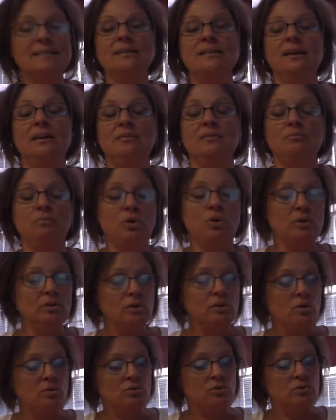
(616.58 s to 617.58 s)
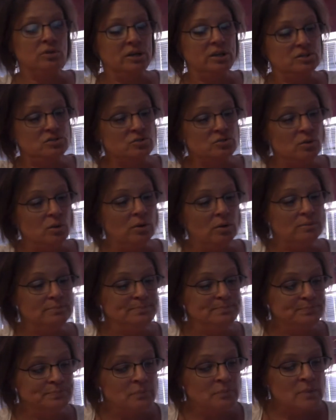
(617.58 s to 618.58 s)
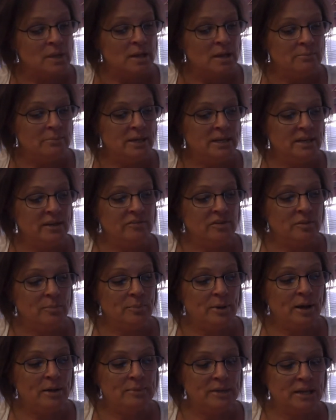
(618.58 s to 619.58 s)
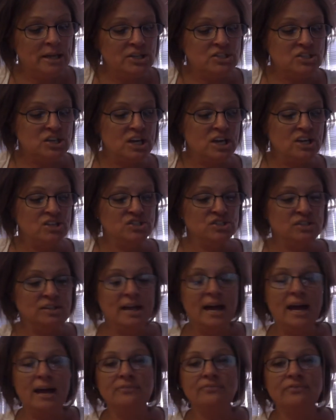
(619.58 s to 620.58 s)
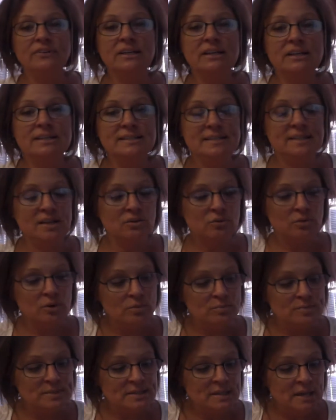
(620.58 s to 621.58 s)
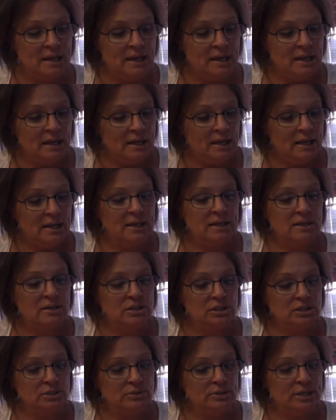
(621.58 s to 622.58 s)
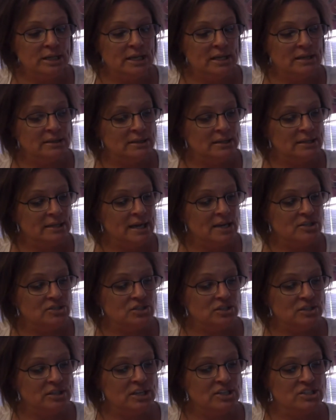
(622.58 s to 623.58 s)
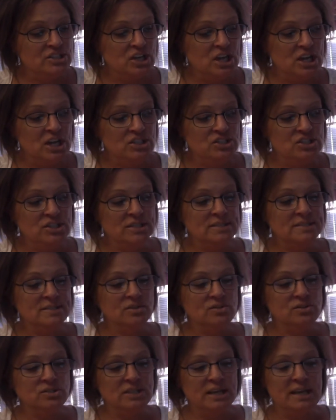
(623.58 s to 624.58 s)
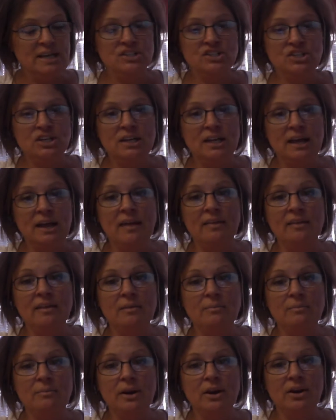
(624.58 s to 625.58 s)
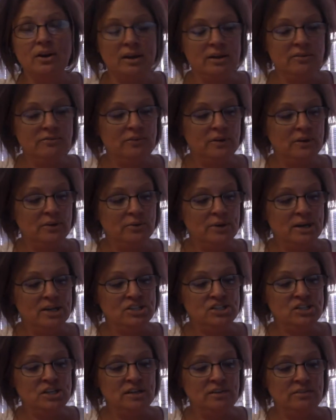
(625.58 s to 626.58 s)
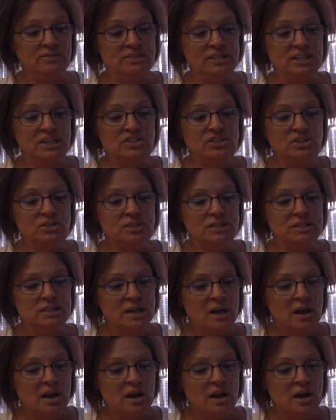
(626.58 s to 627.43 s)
in more local control. Many of the public educational advocacy groups, including the National Education Association and the American Federation of Teachers,